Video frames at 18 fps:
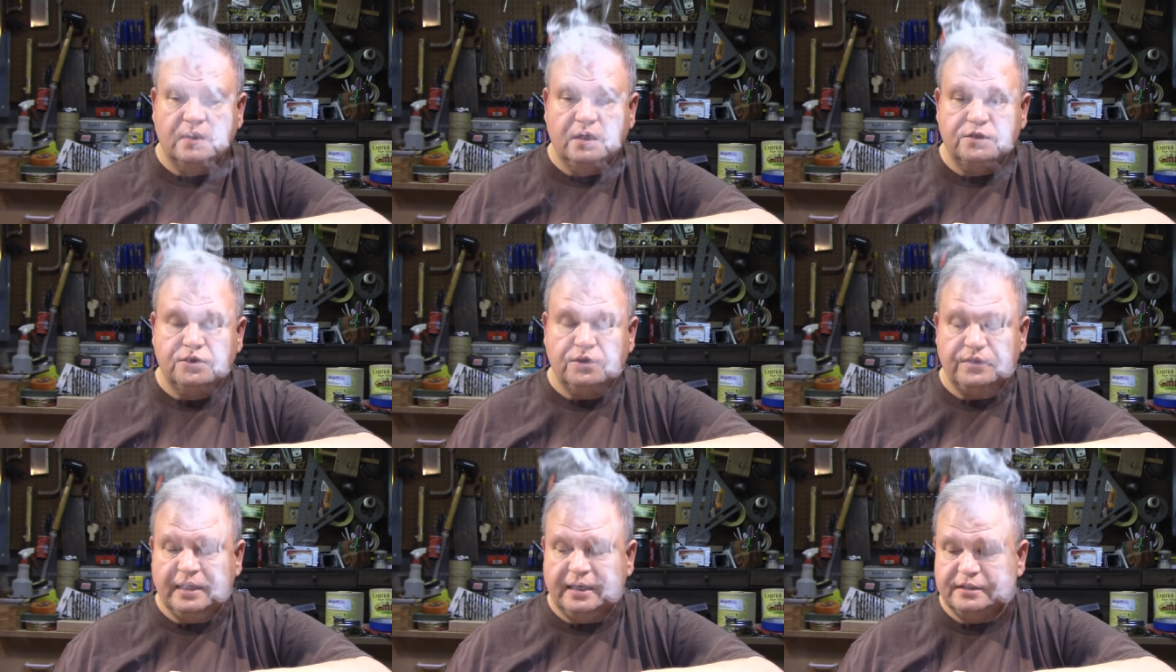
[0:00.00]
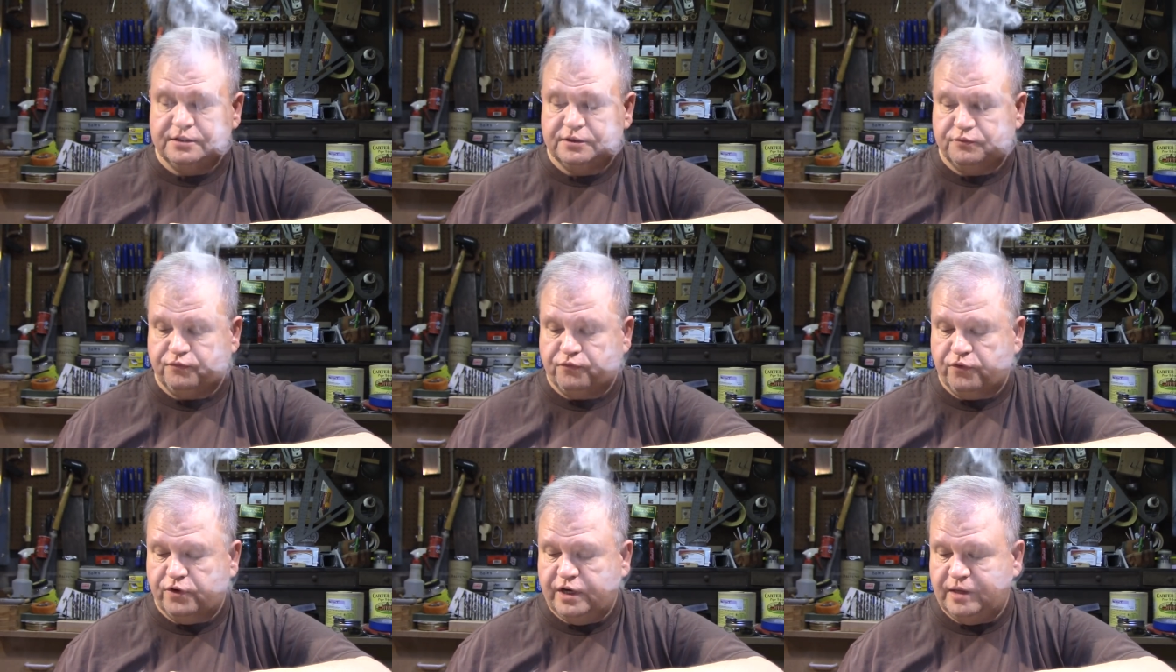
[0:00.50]
So that's
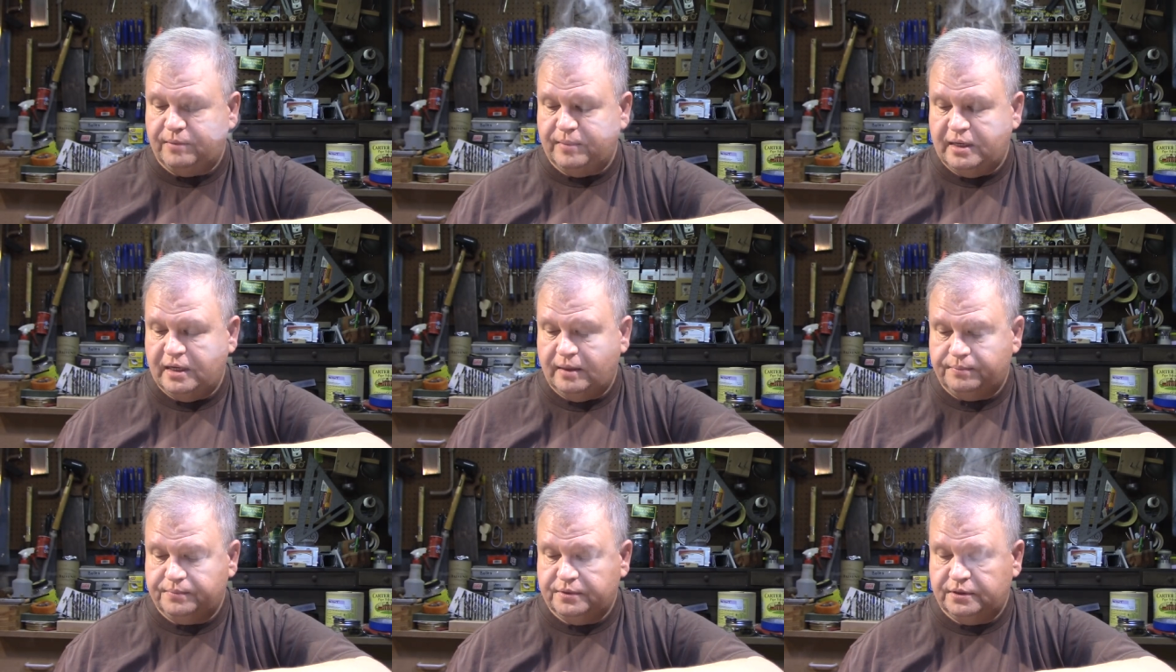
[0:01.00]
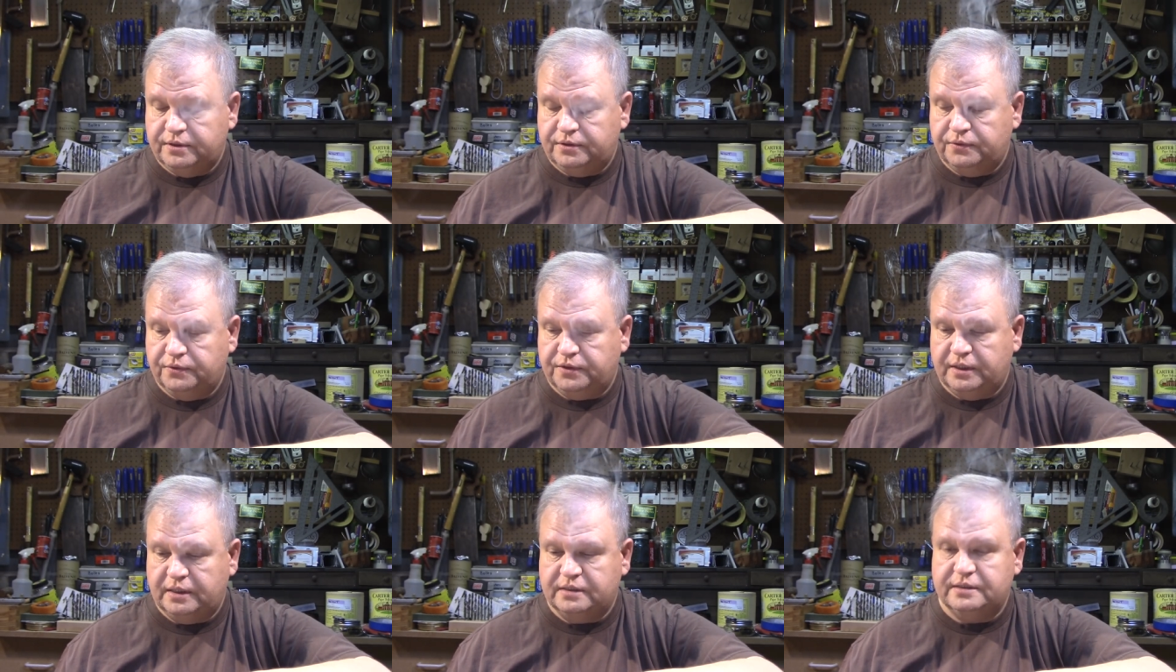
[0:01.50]
freeing me up to do
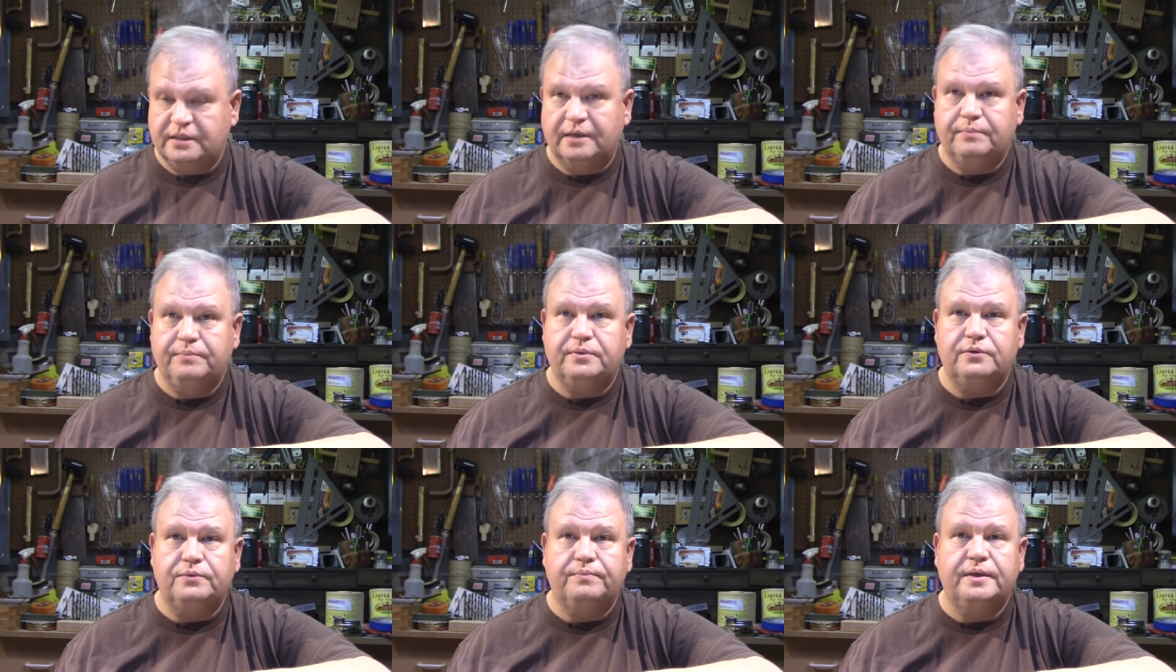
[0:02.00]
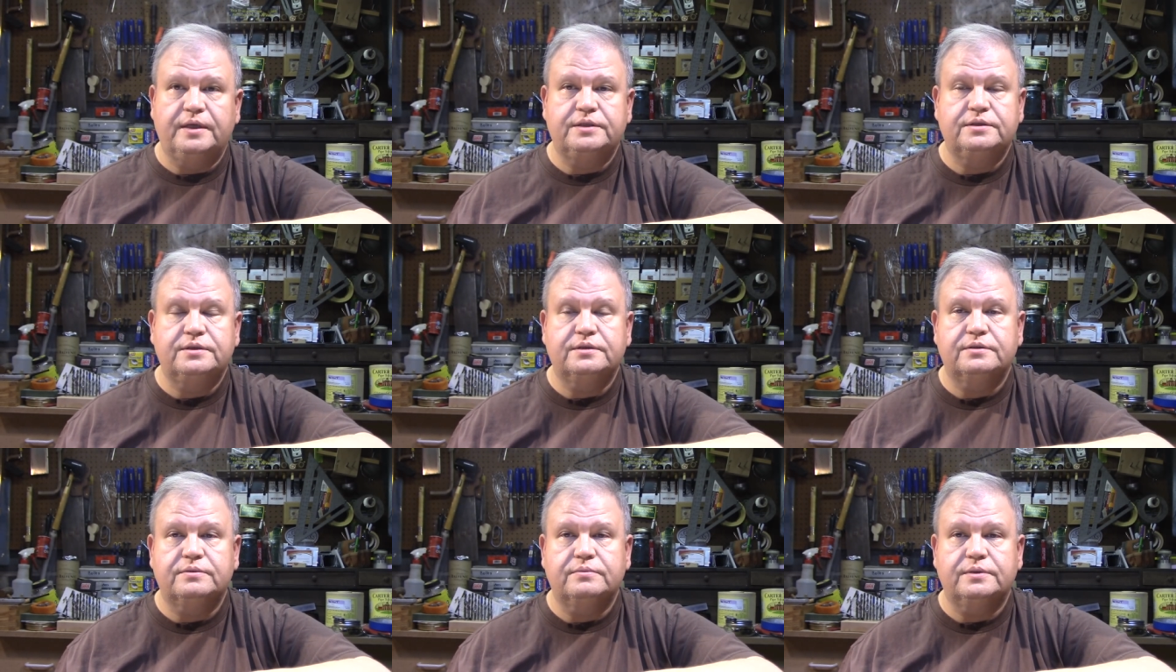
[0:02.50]
things like build
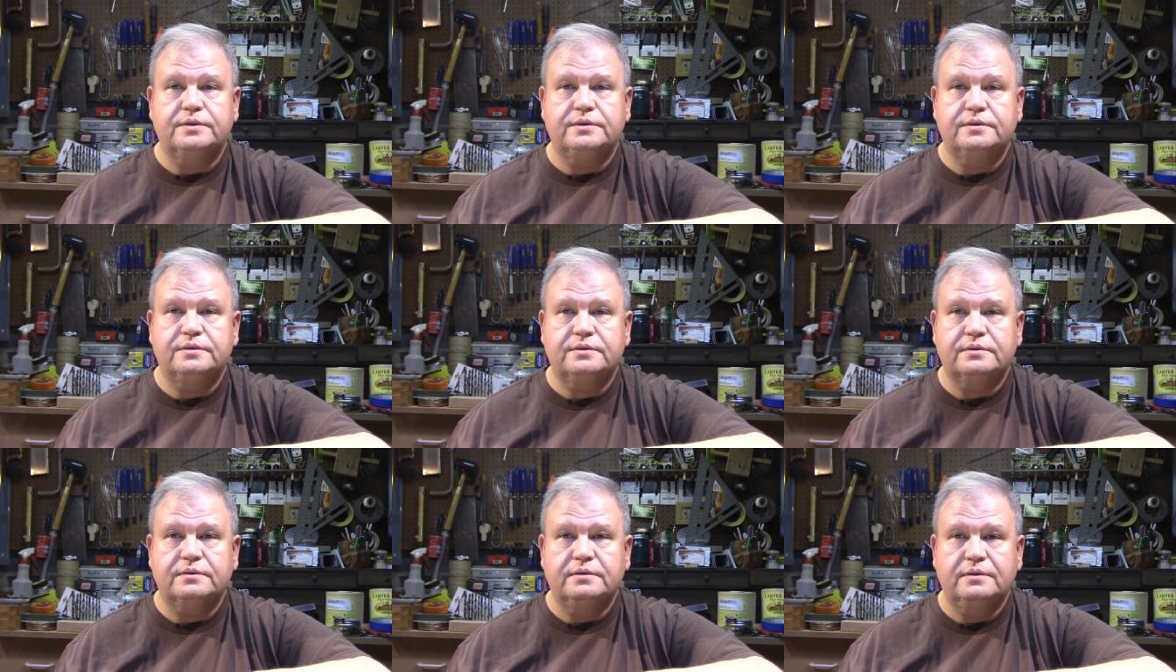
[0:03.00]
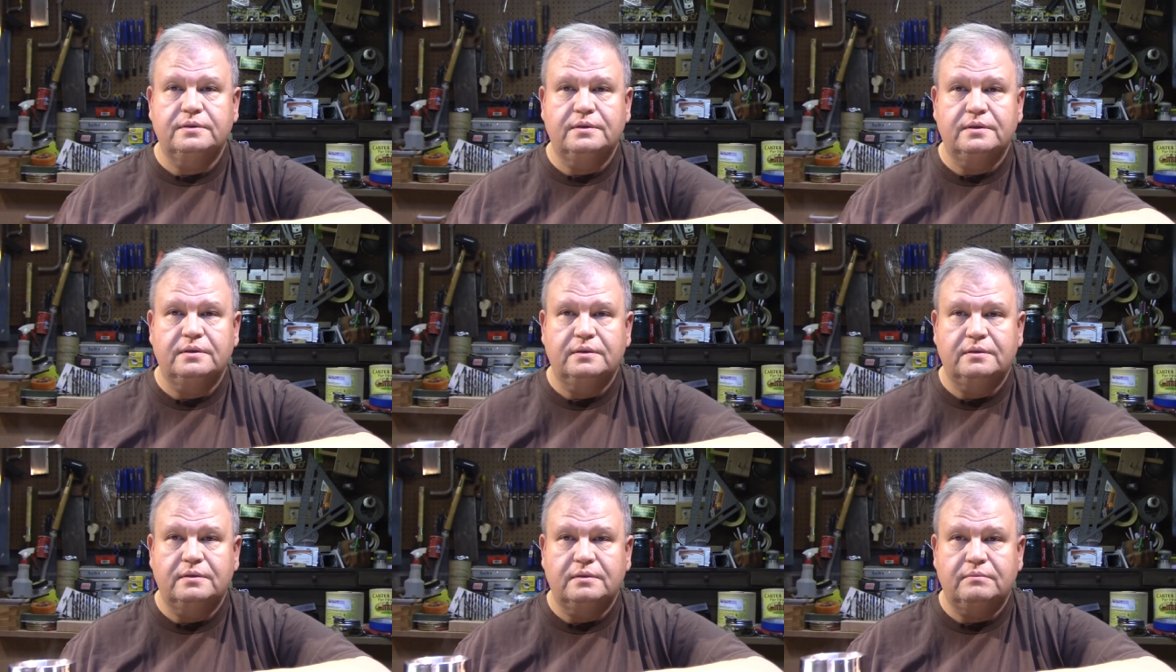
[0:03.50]
benches, which is
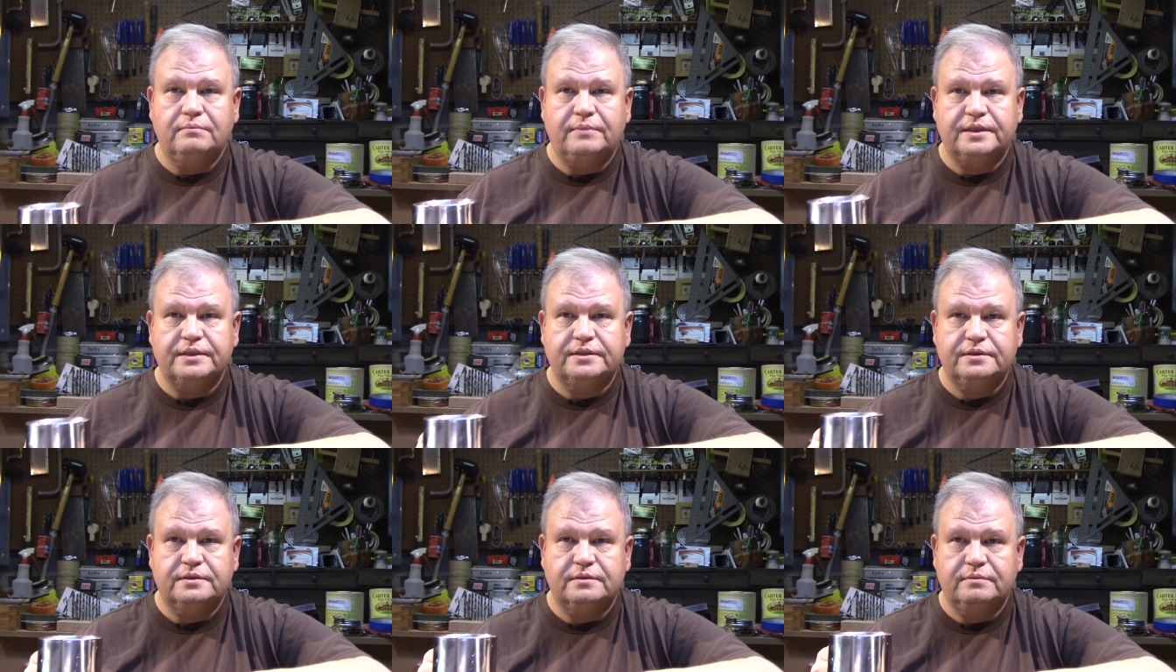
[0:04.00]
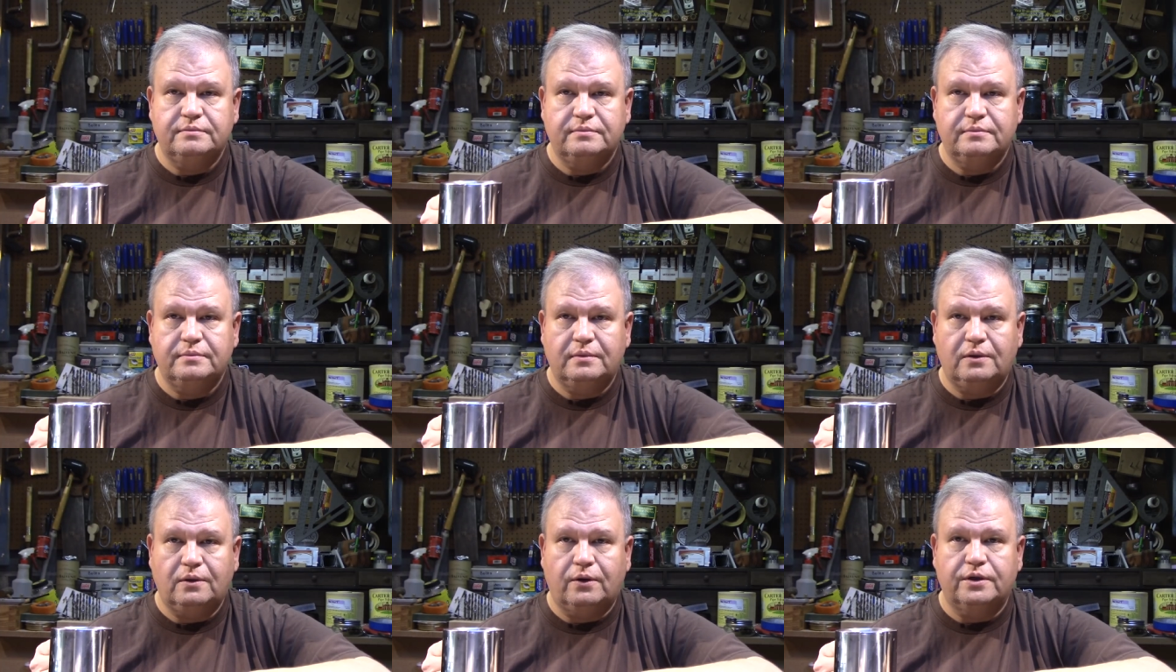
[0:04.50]
much
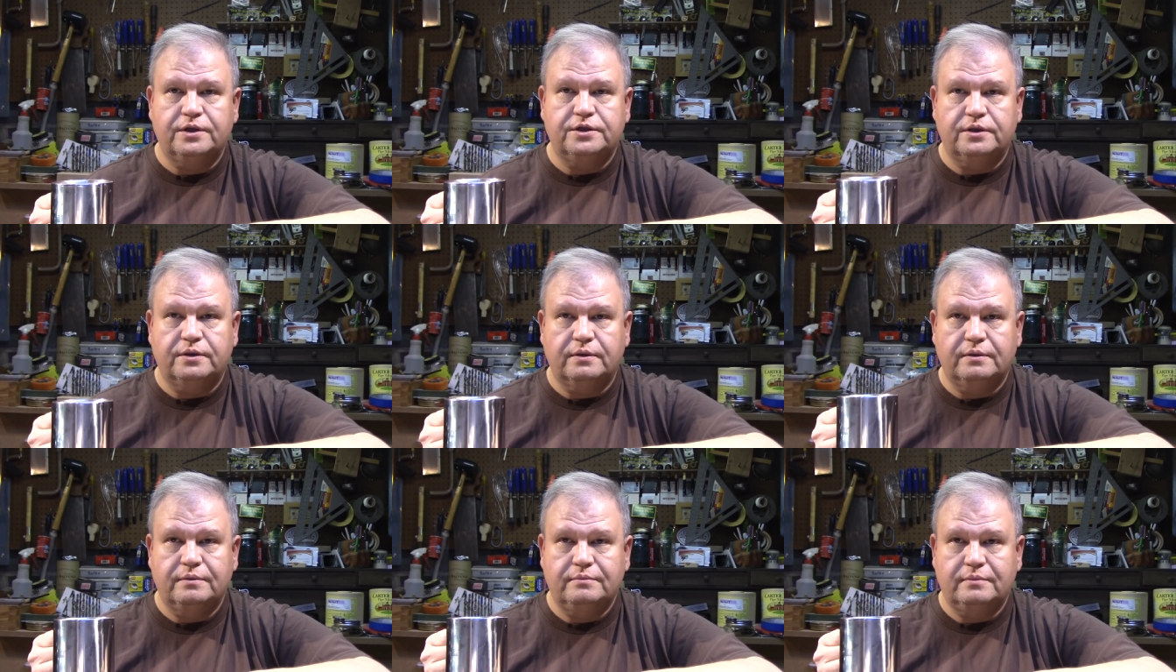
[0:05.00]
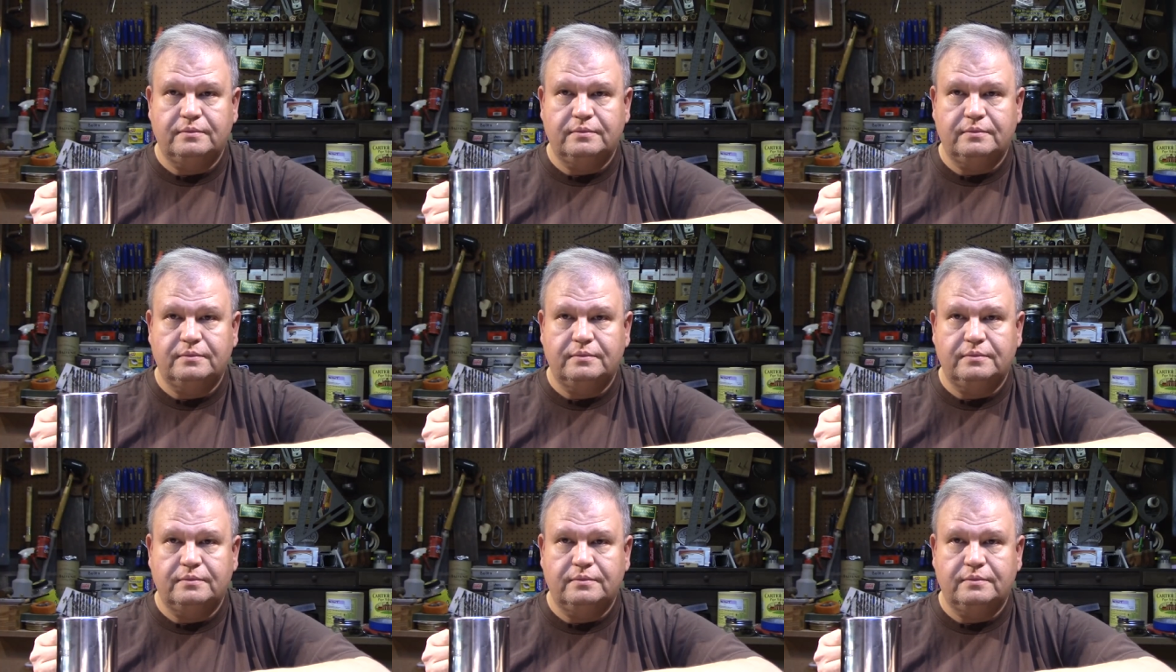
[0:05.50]
larger